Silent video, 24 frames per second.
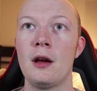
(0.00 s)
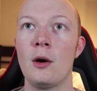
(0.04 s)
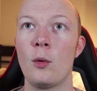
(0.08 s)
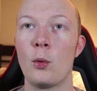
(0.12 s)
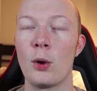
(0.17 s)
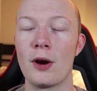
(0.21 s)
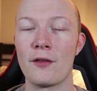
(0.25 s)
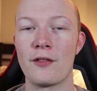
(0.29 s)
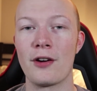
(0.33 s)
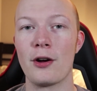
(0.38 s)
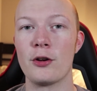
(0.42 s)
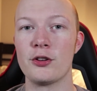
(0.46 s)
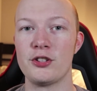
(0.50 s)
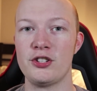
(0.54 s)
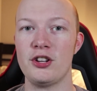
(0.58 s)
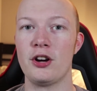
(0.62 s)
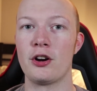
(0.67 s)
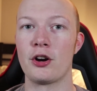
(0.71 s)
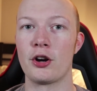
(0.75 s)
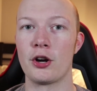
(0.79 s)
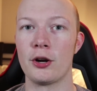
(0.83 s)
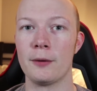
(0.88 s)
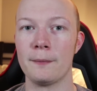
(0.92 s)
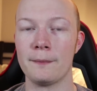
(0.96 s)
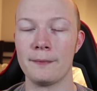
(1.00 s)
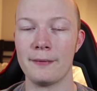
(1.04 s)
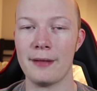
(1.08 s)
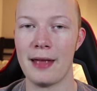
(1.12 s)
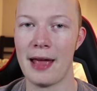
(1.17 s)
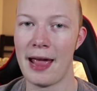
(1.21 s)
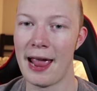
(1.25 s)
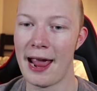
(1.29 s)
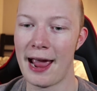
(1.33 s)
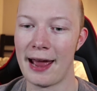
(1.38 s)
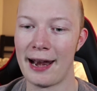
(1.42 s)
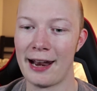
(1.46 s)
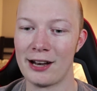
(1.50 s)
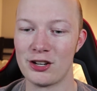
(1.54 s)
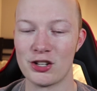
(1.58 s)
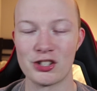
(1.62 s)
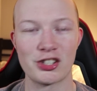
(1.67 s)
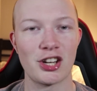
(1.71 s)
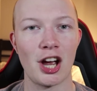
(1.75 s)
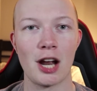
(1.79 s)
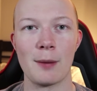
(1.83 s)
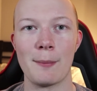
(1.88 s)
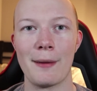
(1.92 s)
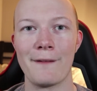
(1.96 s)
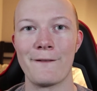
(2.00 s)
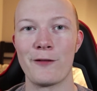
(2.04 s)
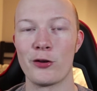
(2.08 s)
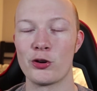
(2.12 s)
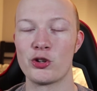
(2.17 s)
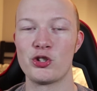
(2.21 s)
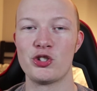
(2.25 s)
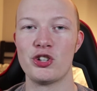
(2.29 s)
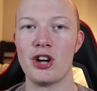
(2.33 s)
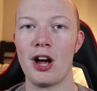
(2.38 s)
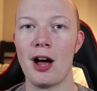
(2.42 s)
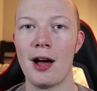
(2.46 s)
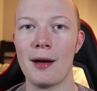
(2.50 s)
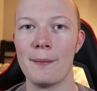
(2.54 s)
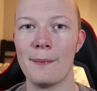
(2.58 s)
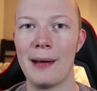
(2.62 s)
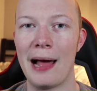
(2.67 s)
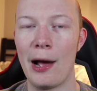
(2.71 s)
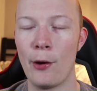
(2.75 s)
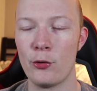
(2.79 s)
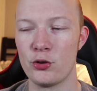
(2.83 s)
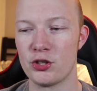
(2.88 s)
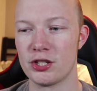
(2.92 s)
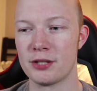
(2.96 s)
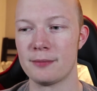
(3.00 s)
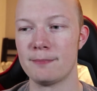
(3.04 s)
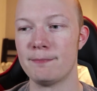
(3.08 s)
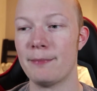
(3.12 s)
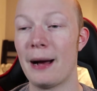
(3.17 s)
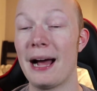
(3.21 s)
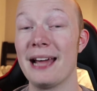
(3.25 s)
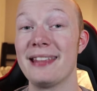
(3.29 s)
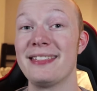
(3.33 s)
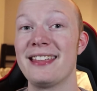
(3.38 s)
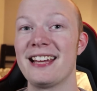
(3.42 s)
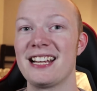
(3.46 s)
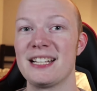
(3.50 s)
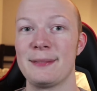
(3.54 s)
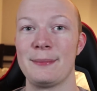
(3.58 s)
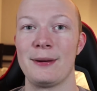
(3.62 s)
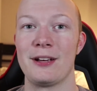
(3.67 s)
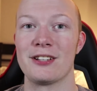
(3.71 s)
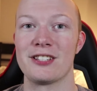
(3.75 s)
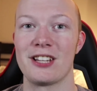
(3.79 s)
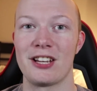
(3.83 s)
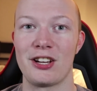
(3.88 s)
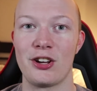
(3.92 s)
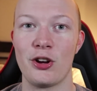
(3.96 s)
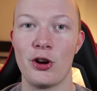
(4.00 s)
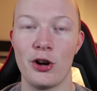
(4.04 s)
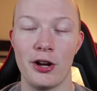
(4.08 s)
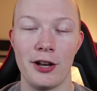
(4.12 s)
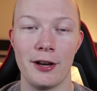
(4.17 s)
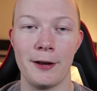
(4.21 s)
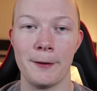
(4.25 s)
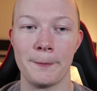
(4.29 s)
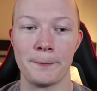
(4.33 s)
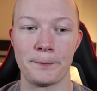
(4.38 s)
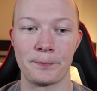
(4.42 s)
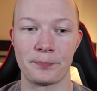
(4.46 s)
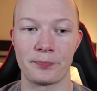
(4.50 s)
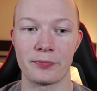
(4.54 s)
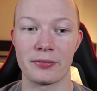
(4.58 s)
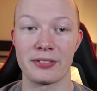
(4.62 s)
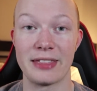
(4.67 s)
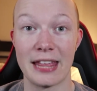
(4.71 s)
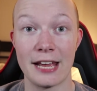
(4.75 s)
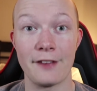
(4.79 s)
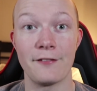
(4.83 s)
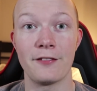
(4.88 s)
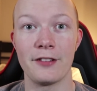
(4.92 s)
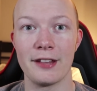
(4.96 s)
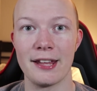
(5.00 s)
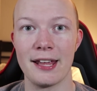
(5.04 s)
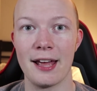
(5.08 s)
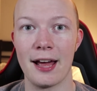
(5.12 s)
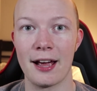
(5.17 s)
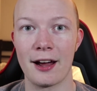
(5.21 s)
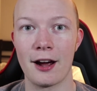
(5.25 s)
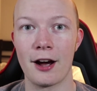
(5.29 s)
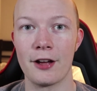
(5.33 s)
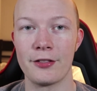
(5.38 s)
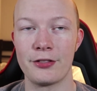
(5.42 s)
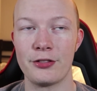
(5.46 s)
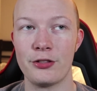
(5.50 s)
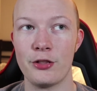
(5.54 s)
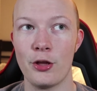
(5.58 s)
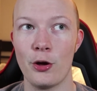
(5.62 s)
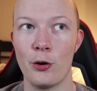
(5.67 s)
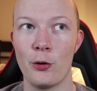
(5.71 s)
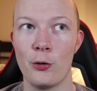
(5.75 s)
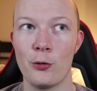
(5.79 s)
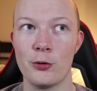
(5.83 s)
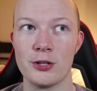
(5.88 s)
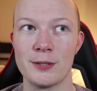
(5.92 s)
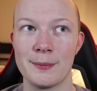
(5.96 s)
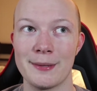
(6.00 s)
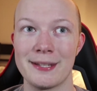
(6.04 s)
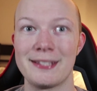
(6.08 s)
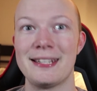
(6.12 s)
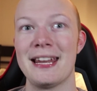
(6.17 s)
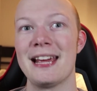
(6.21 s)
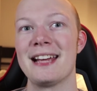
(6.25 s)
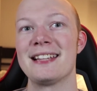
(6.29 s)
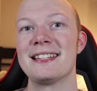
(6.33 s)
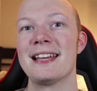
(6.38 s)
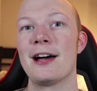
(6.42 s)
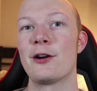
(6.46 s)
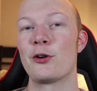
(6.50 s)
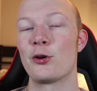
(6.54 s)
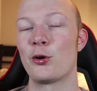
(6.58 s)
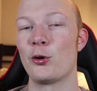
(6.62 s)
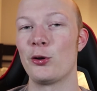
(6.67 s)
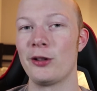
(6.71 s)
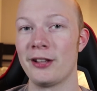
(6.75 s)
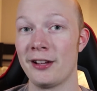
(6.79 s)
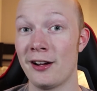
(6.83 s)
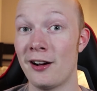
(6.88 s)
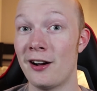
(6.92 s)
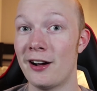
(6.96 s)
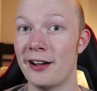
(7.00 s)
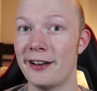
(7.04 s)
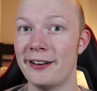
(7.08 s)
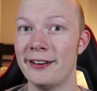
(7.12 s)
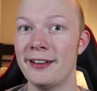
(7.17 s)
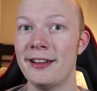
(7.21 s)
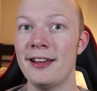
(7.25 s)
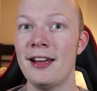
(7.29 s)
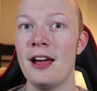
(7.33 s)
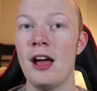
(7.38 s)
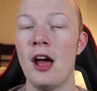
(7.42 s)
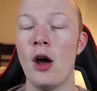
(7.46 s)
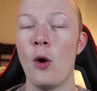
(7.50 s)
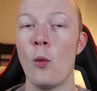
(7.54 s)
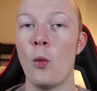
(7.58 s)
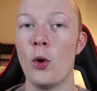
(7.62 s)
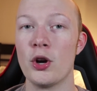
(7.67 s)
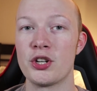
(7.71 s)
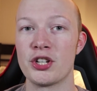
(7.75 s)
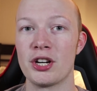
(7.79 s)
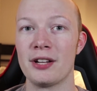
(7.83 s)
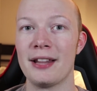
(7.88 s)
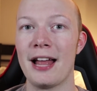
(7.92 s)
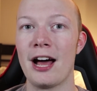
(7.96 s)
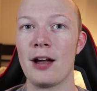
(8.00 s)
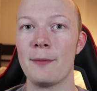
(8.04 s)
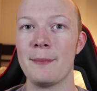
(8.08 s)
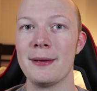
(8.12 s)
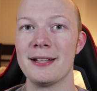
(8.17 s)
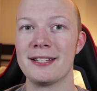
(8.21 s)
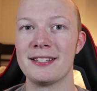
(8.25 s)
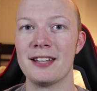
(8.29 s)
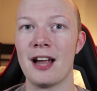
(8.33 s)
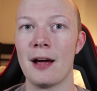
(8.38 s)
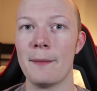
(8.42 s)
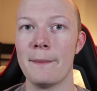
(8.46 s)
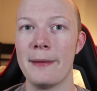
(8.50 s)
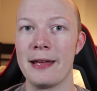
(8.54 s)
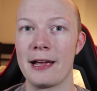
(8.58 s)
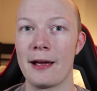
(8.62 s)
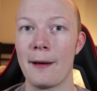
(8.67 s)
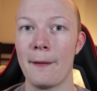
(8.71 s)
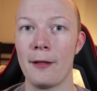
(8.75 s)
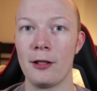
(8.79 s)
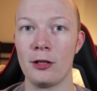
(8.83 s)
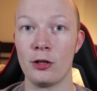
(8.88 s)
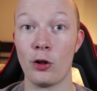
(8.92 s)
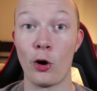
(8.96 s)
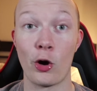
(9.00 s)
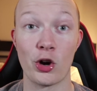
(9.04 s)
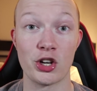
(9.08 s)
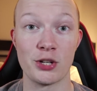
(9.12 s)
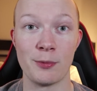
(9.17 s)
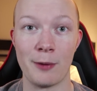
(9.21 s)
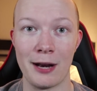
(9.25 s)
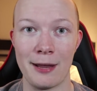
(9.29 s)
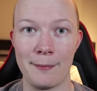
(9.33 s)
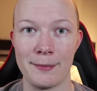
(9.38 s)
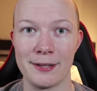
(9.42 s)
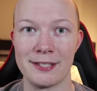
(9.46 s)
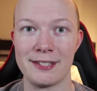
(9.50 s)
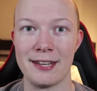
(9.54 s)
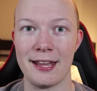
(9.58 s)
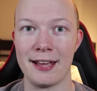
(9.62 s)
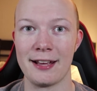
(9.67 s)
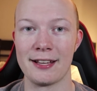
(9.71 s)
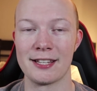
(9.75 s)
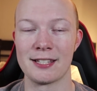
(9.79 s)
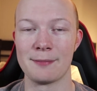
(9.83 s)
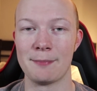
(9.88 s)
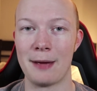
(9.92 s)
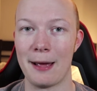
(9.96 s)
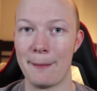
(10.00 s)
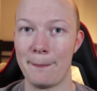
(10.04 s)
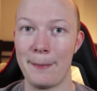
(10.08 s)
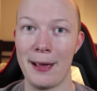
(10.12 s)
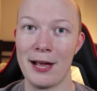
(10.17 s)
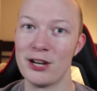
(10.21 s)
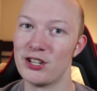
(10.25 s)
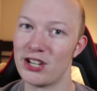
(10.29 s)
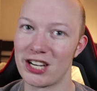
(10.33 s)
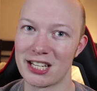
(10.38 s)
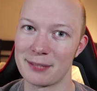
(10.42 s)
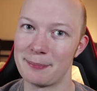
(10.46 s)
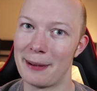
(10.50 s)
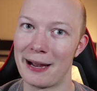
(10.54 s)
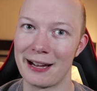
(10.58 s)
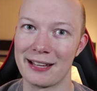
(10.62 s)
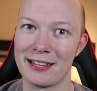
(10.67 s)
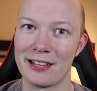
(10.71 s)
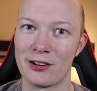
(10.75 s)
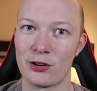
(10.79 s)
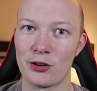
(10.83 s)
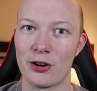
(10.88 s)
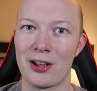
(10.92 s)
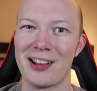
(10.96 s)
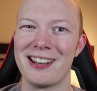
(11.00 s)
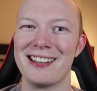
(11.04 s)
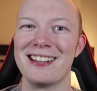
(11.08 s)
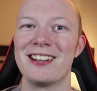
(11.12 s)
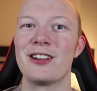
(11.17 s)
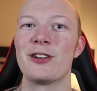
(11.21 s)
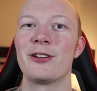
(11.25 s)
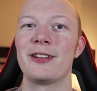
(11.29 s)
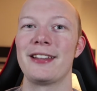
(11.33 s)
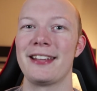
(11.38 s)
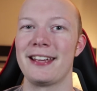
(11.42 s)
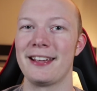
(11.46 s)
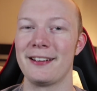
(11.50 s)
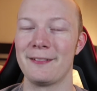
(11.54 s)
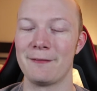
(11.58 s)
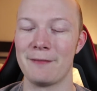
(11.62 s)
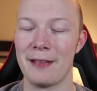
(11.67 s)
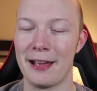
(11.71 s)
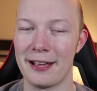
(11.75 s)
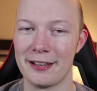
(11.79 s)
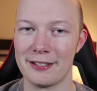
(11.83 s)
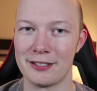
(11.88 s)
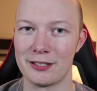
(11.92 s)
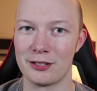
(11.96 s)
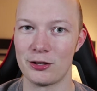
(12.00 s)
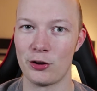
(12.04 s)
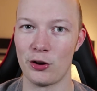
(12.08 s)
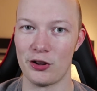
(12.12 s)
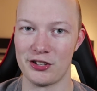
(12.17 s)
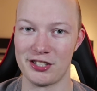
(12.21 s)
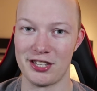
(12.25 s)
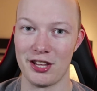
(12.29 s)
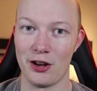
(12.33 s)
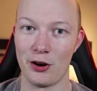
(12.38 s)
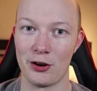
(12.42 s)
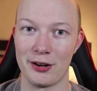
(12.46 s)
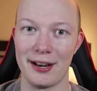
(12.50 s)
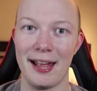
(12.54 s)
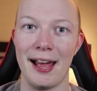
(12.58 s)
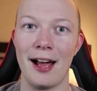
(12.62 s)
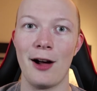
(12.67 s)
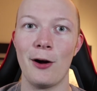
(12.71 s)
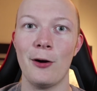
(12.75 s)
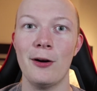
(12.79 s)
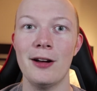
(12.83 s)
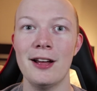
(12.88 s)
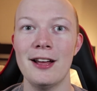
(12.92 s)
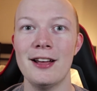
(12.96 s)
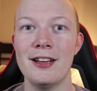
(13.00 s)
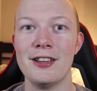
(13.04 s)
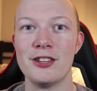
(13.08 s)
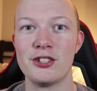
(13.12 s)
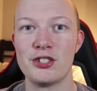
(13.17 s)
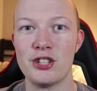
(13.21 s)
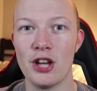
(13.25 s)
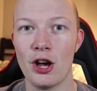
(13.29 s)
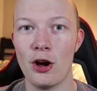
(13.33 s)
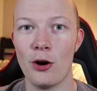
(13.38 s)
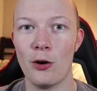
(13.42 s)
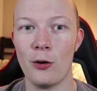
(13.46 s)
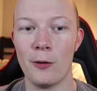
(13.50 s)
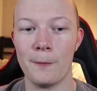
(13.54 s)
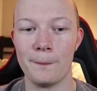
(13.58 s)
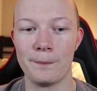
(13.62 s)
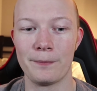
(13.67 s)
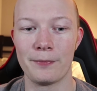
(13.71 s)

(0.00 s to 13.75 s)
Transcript: Whenever I was younger and had just gotten my first job, I would just buy things because I could. Thankfully, I got those mistakes out early on, which allowed me to not make large money mistakes. My paychecks back then are not nearly as good as they are now, so